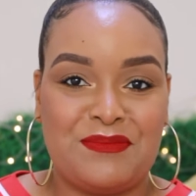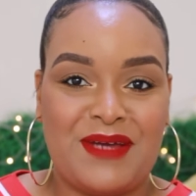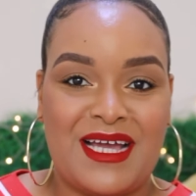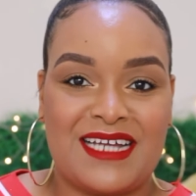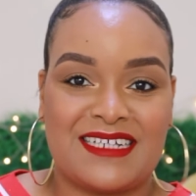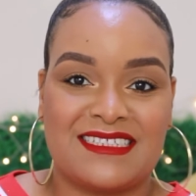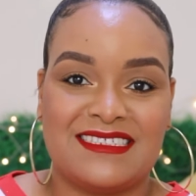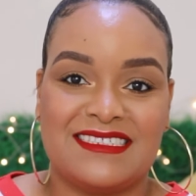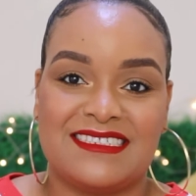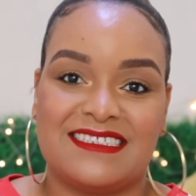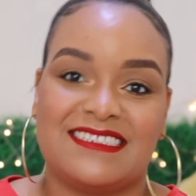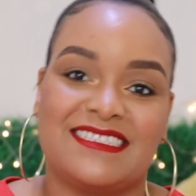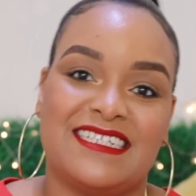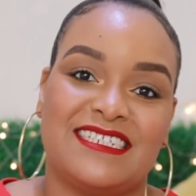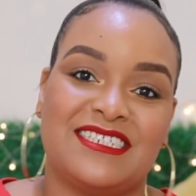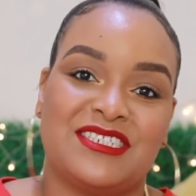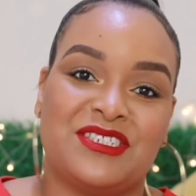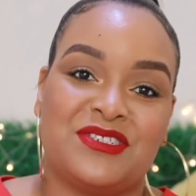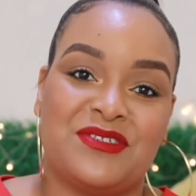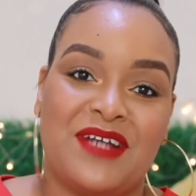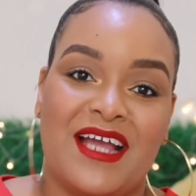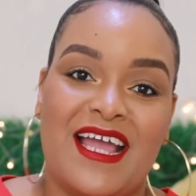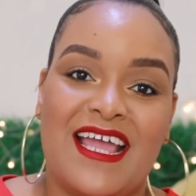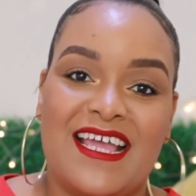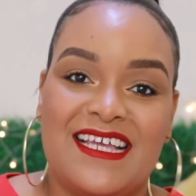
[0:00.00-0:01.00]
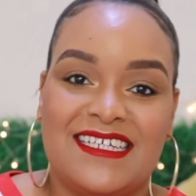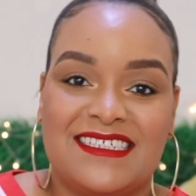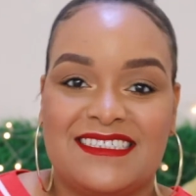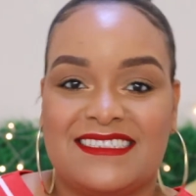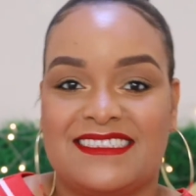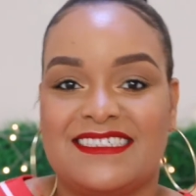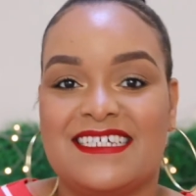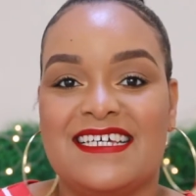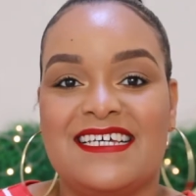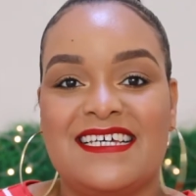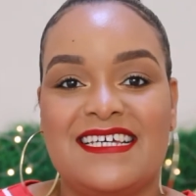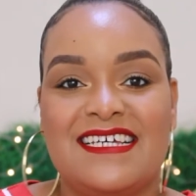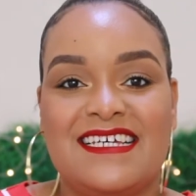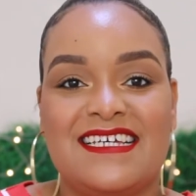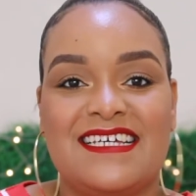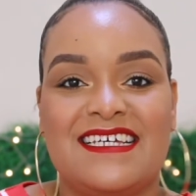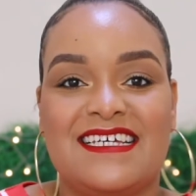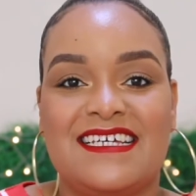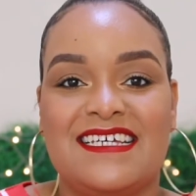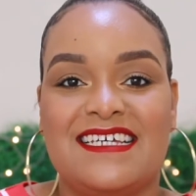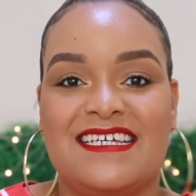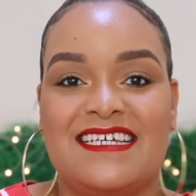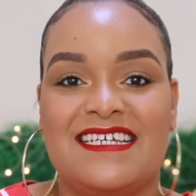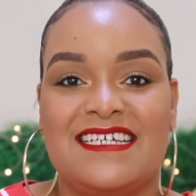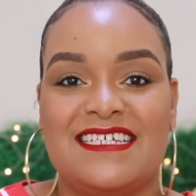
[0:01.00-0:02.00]
welcome back to
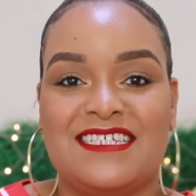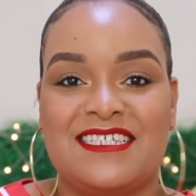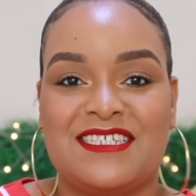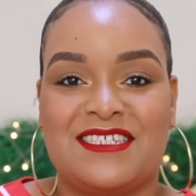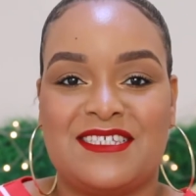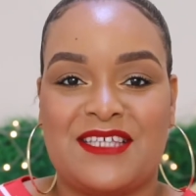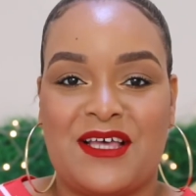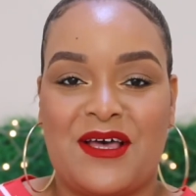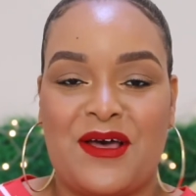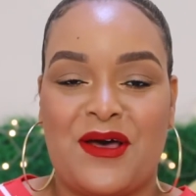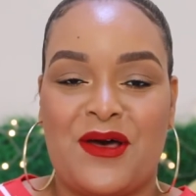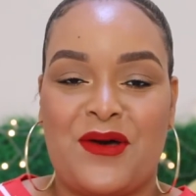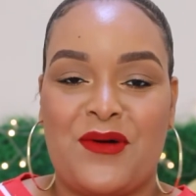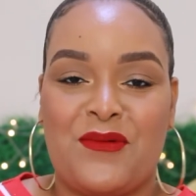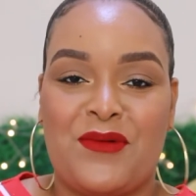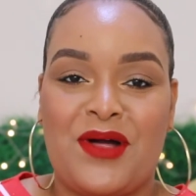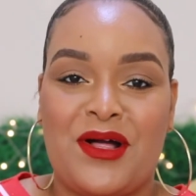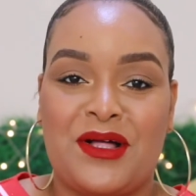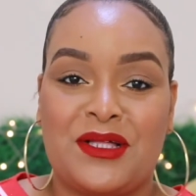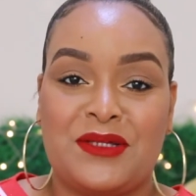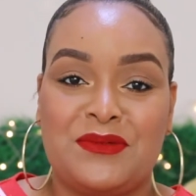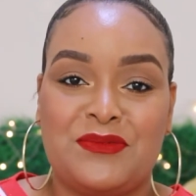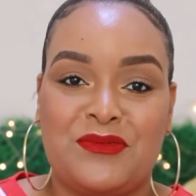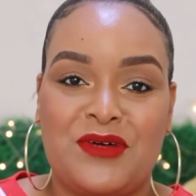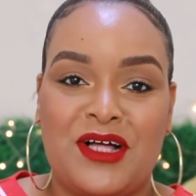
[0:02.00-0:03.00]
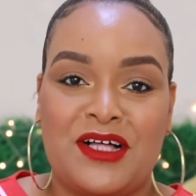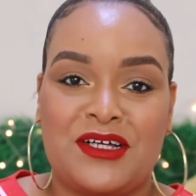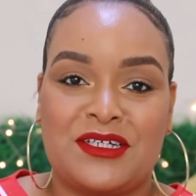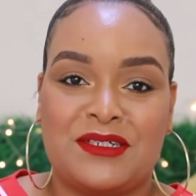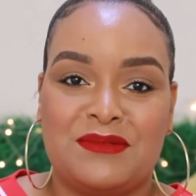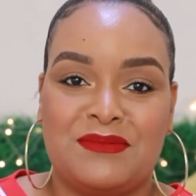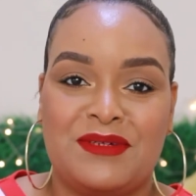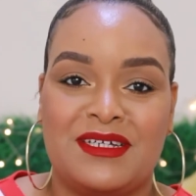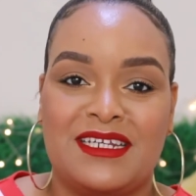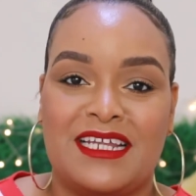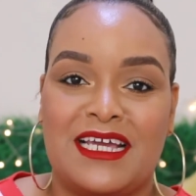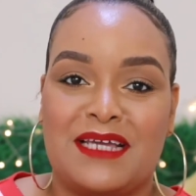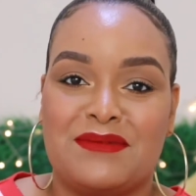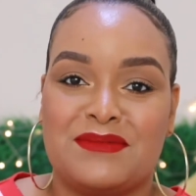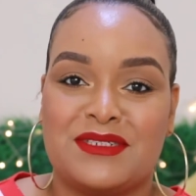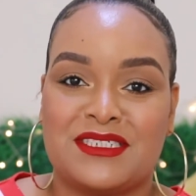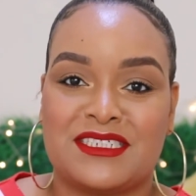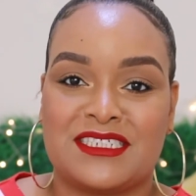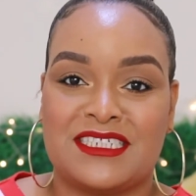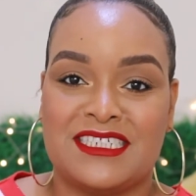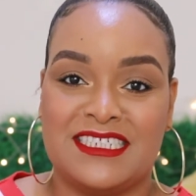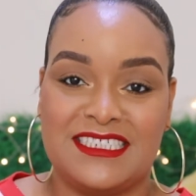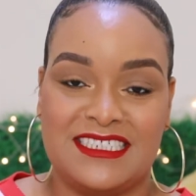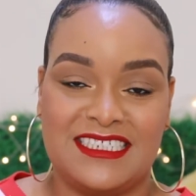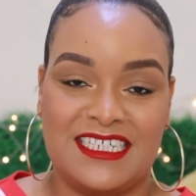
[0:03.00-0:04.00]
SaneTresses. So welcome. My name is
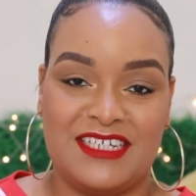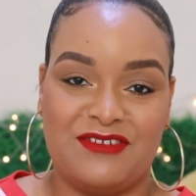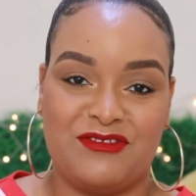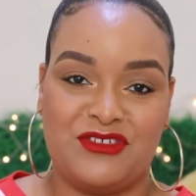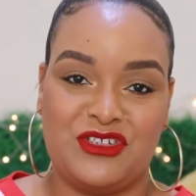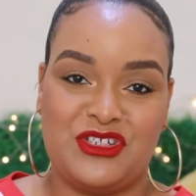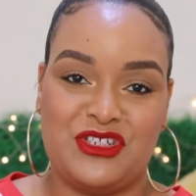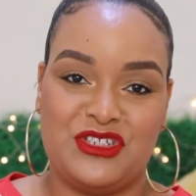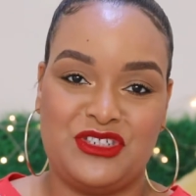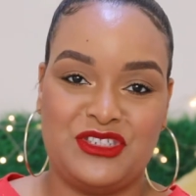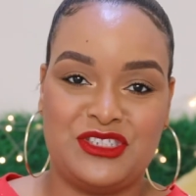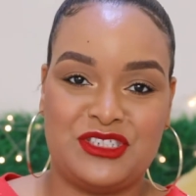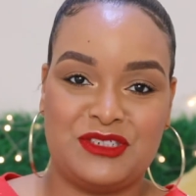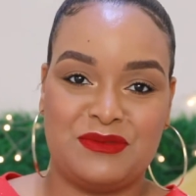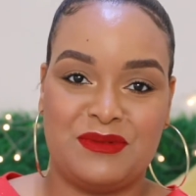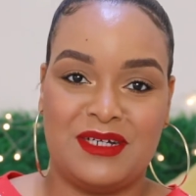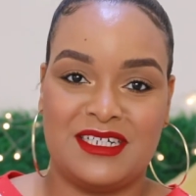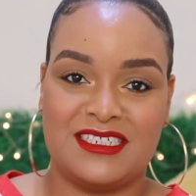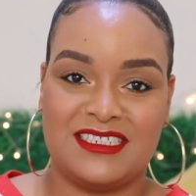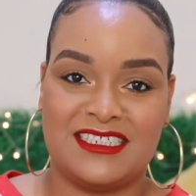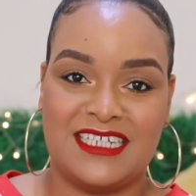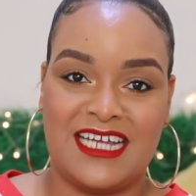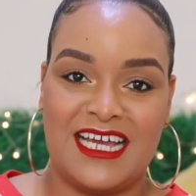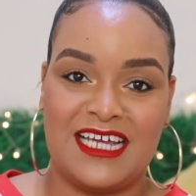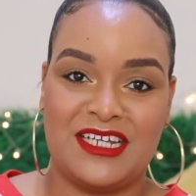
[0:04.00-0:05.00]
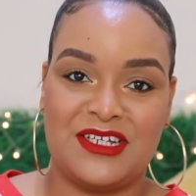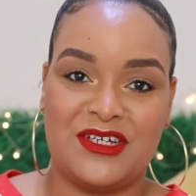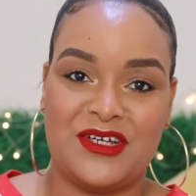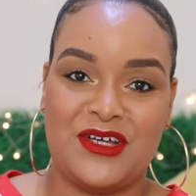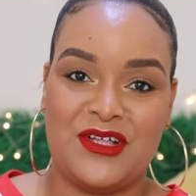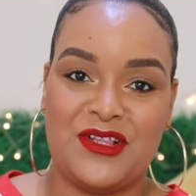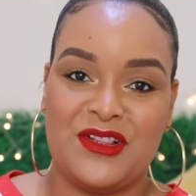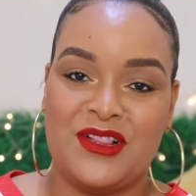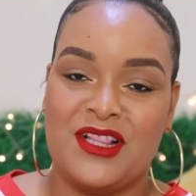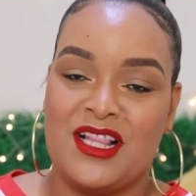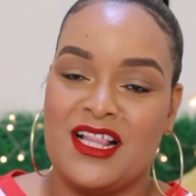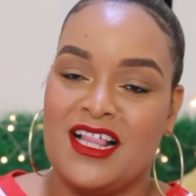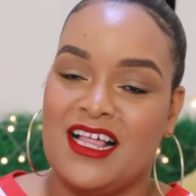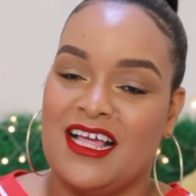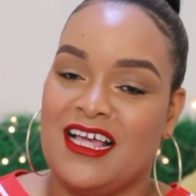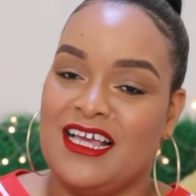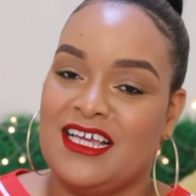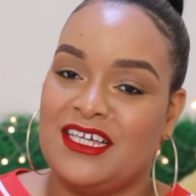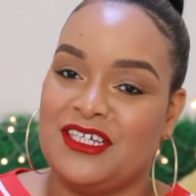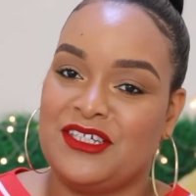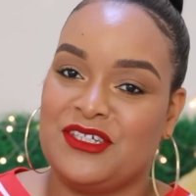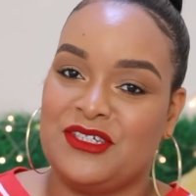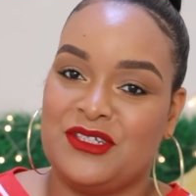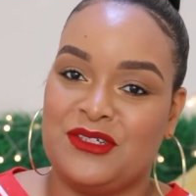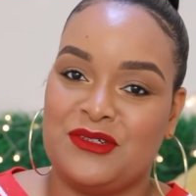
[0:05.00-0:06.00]
Kizzy. If you're new to my channel,
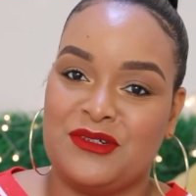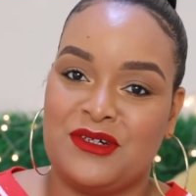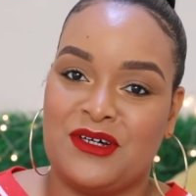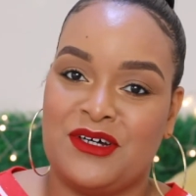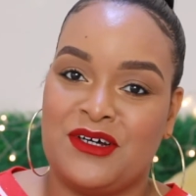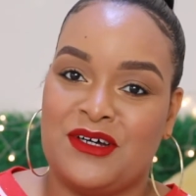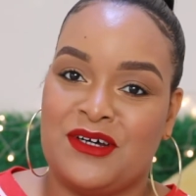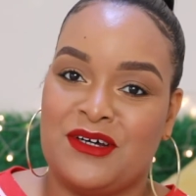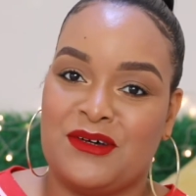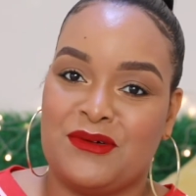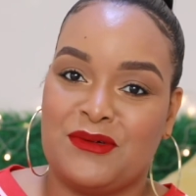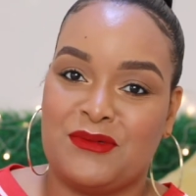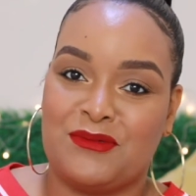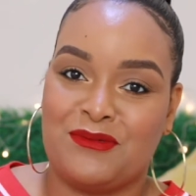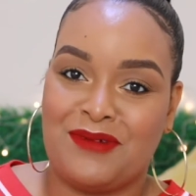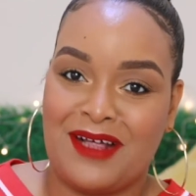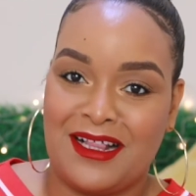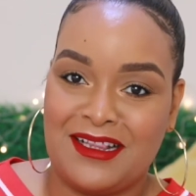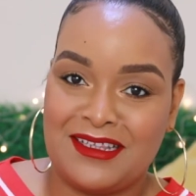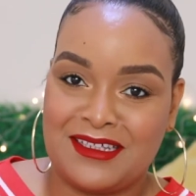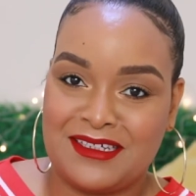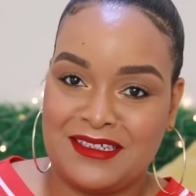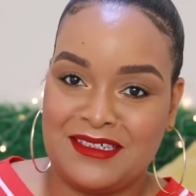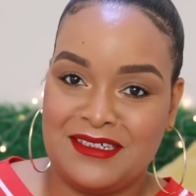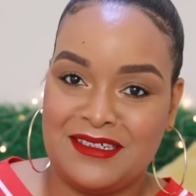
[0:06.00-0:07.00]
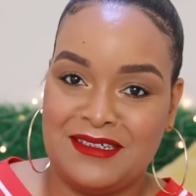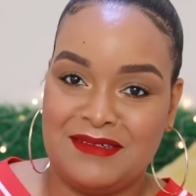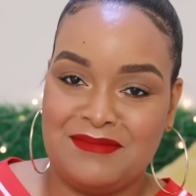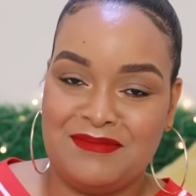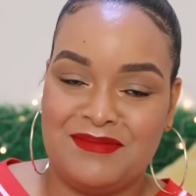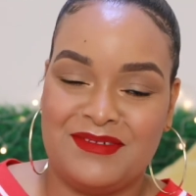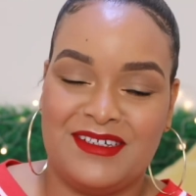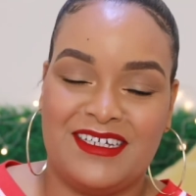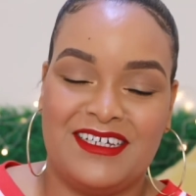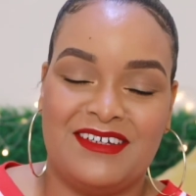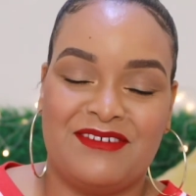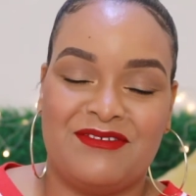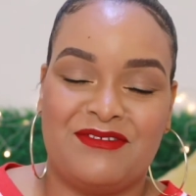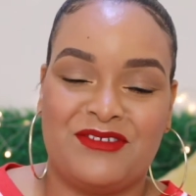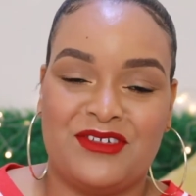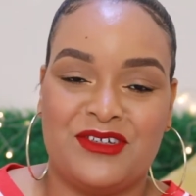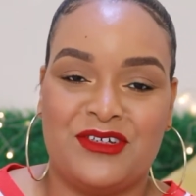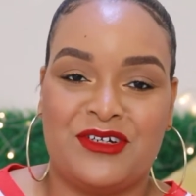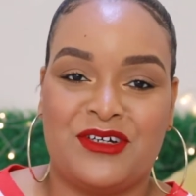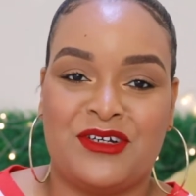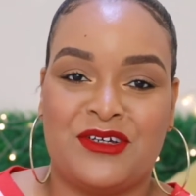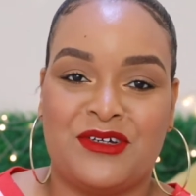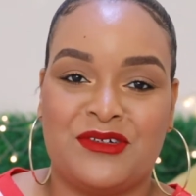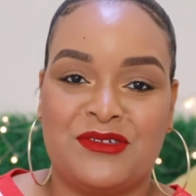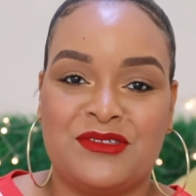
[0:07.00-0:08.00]
you are welcome. If
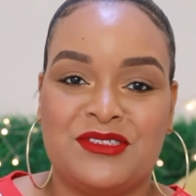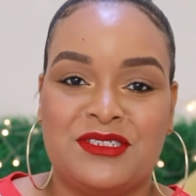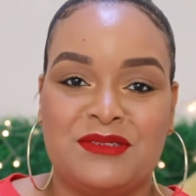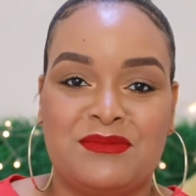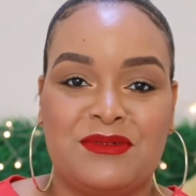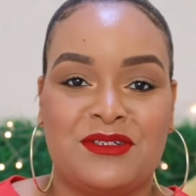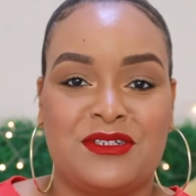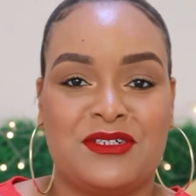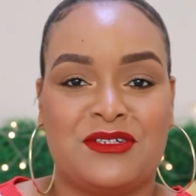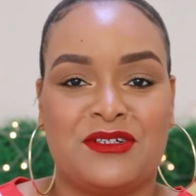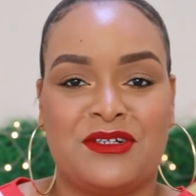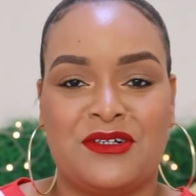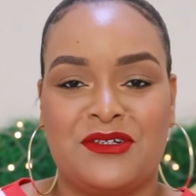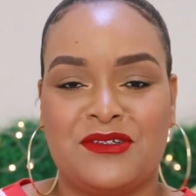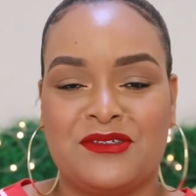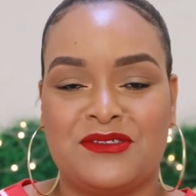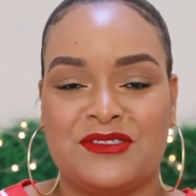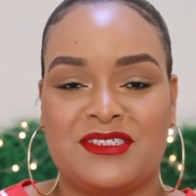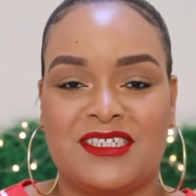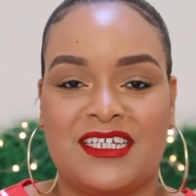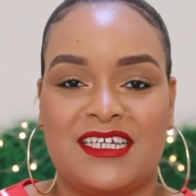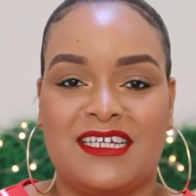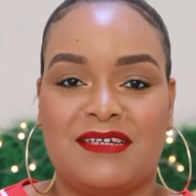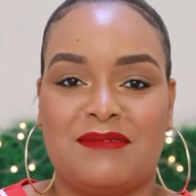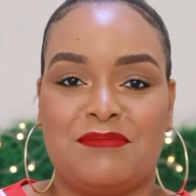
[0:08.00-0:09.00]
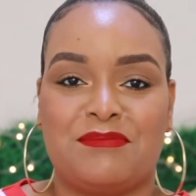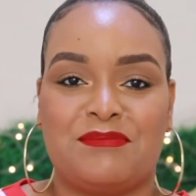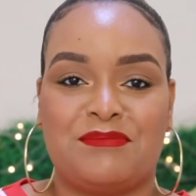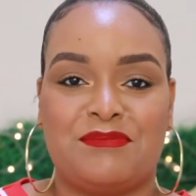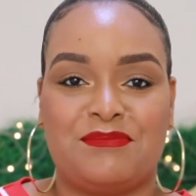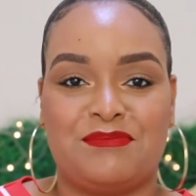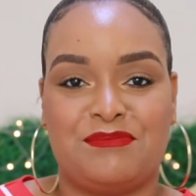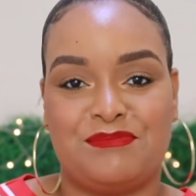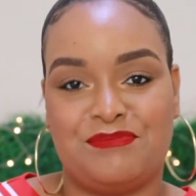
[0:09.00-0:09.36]
you're an oldie but a goldie,